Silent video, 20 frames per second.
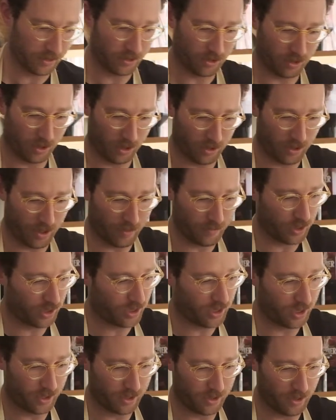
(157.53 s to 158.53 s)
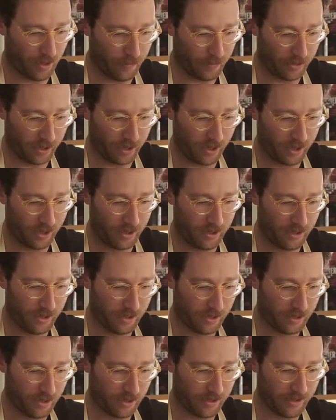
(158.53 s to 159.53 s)
So I'm just gonna dump it in
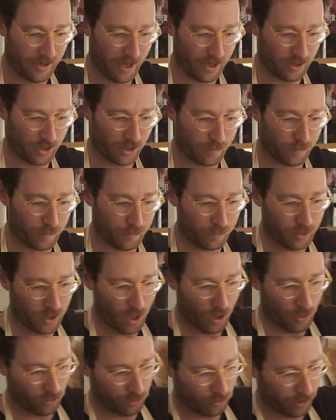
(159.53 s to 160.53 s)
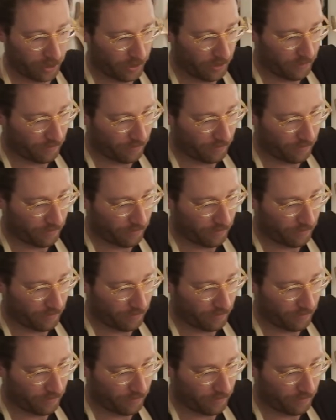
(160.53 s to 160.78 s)
and just go really